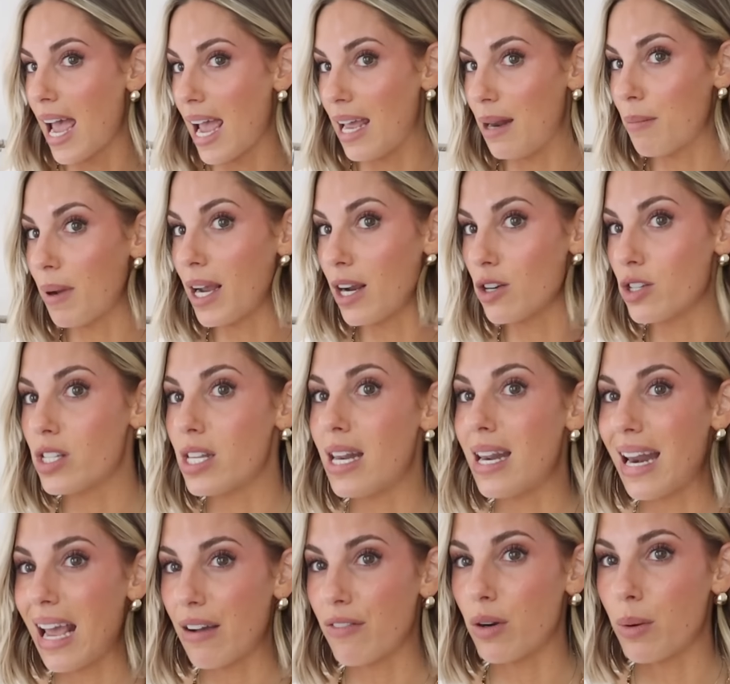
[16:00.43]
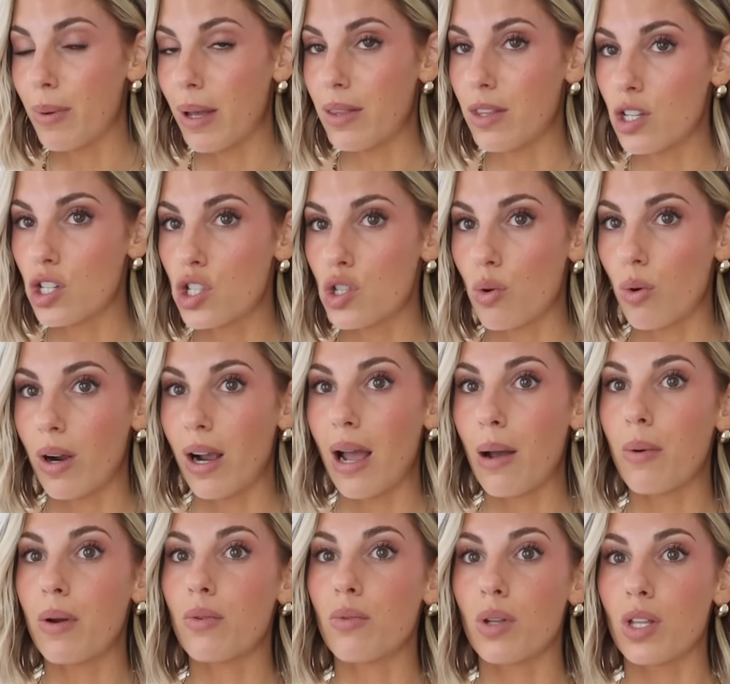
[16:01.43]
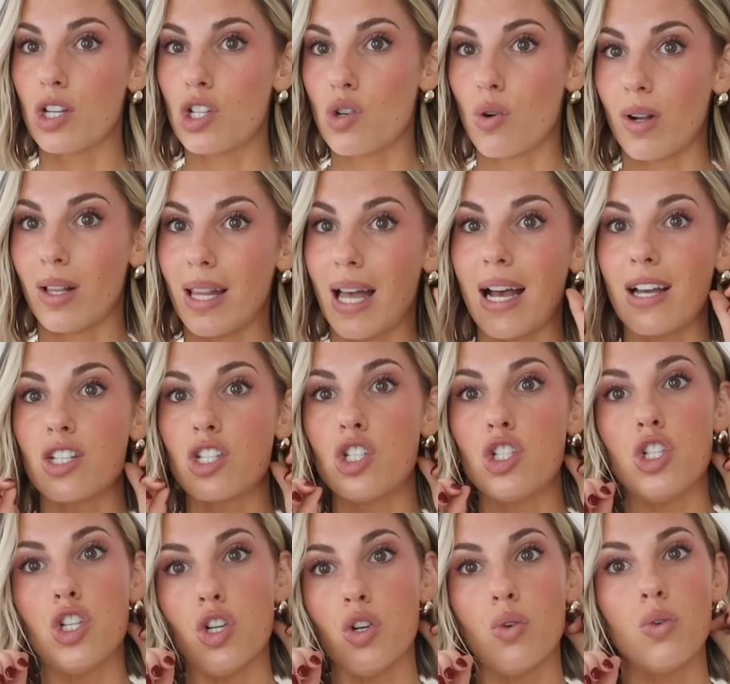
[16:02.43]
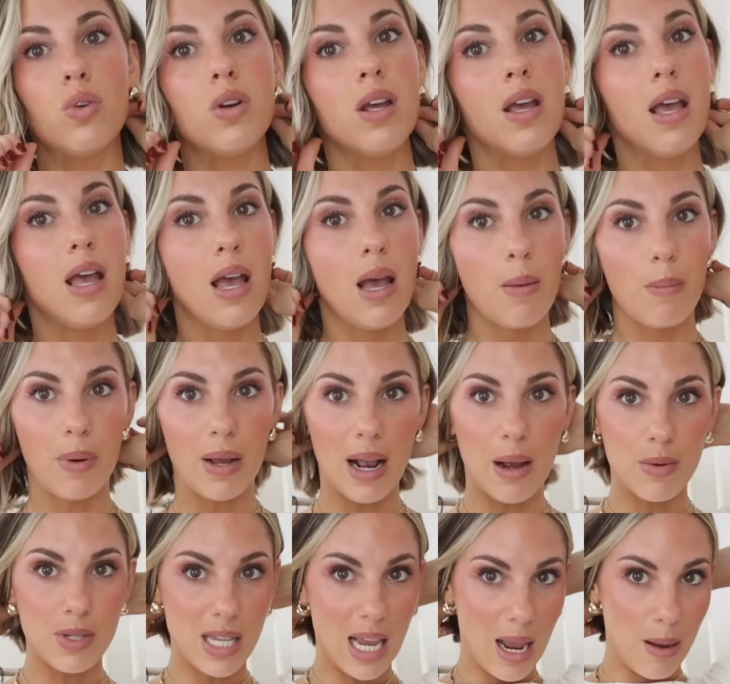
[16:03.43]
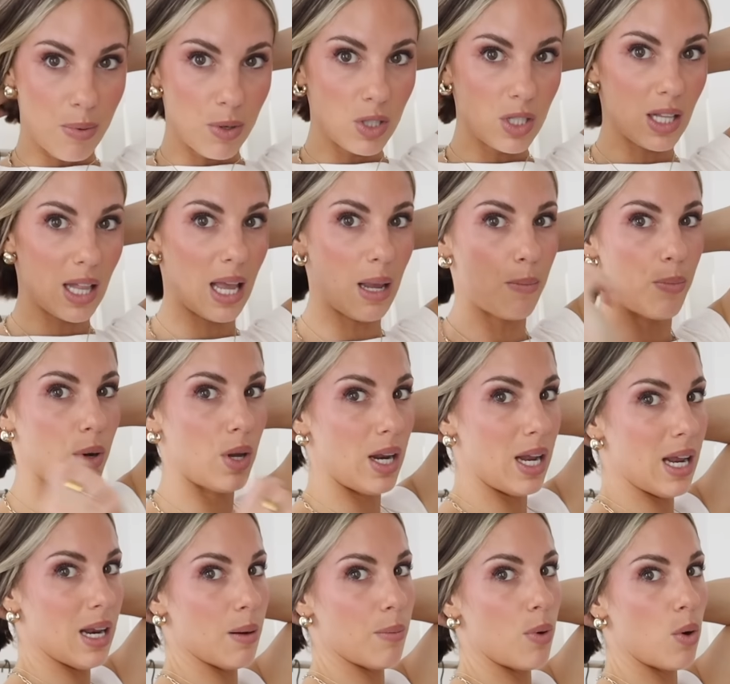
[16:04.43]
and my hair has never been this short. I went really short last June, but I was able to like put it in a